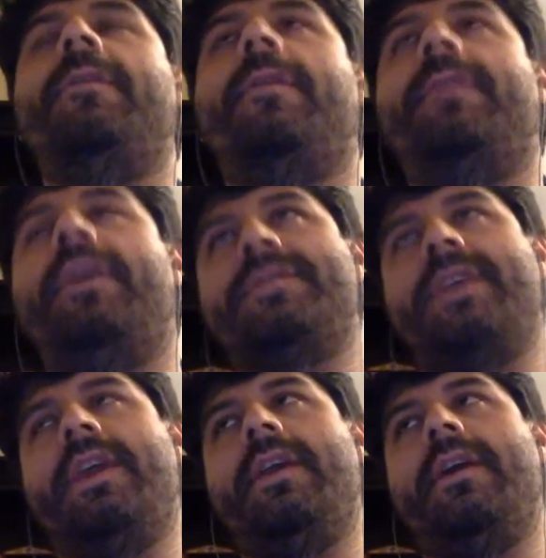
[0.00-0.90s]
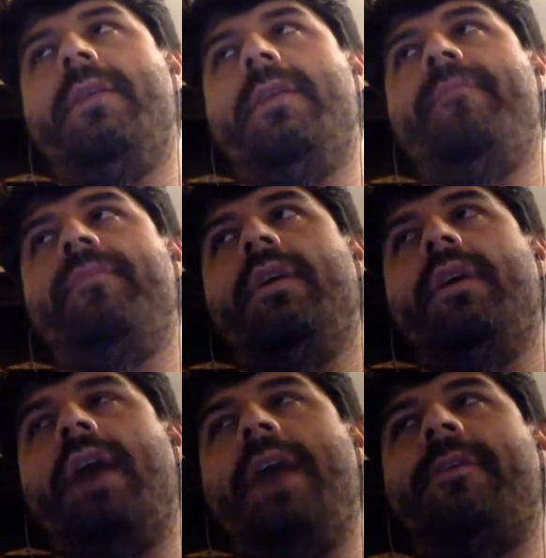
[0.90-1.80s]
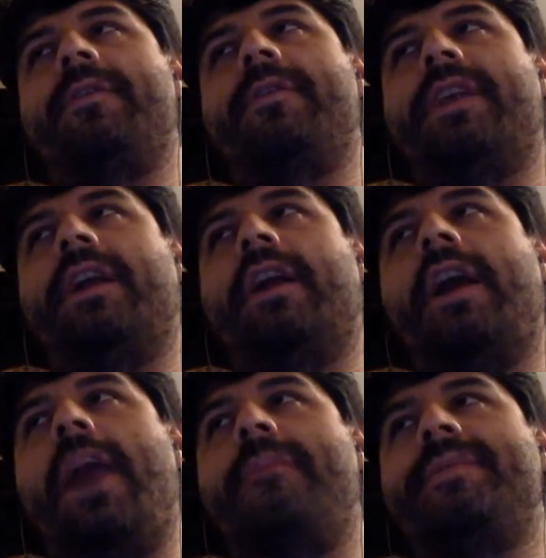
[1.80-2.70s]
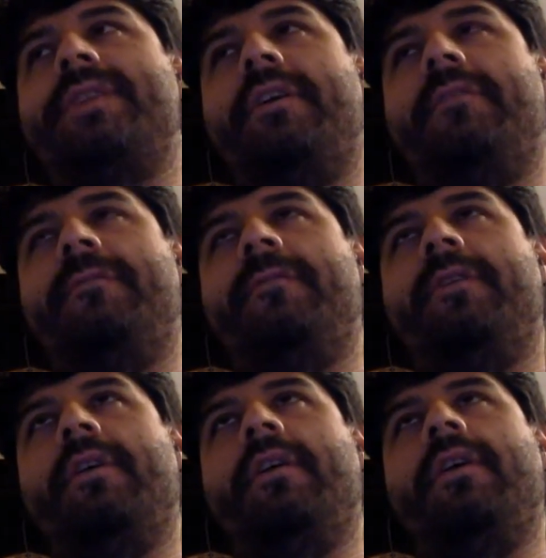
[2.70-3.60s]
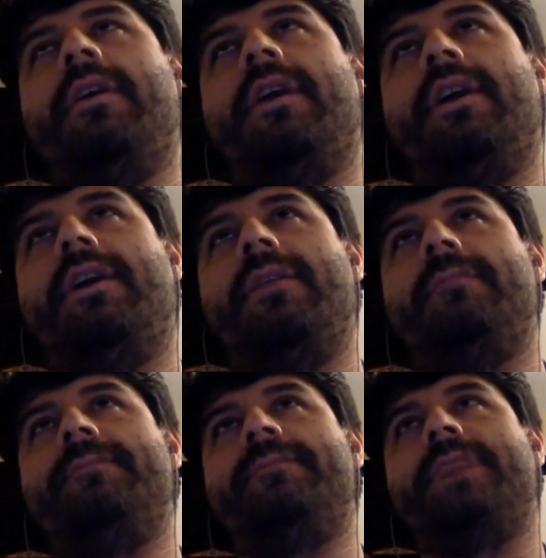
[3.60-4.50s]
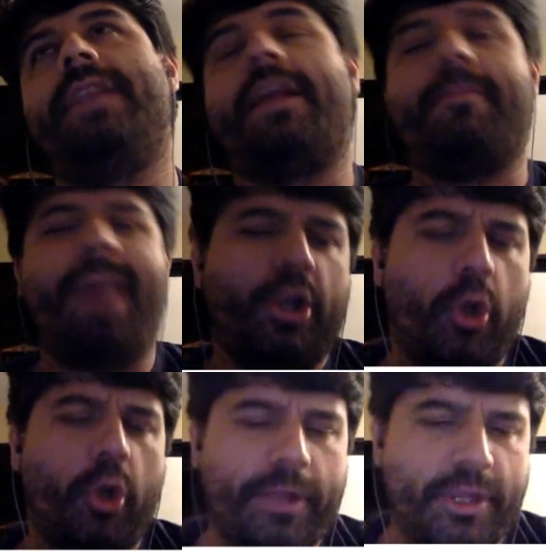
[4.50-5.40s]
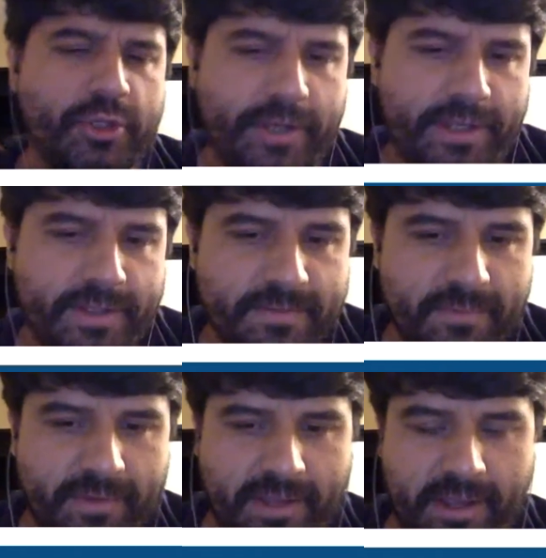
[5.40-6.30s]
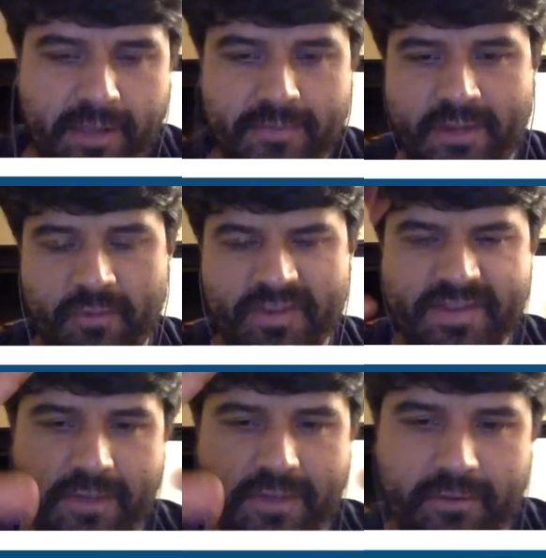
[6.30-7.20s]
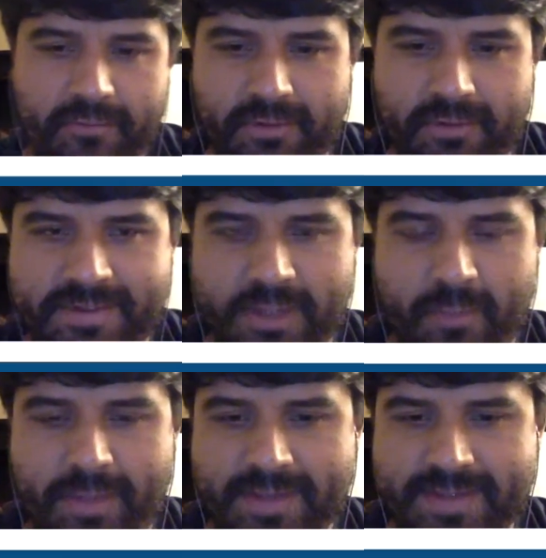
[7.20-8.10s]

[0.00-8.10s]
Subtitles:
there's I think there's like a copse of like magnolia trees. Okay, let's get real southern, real slow paced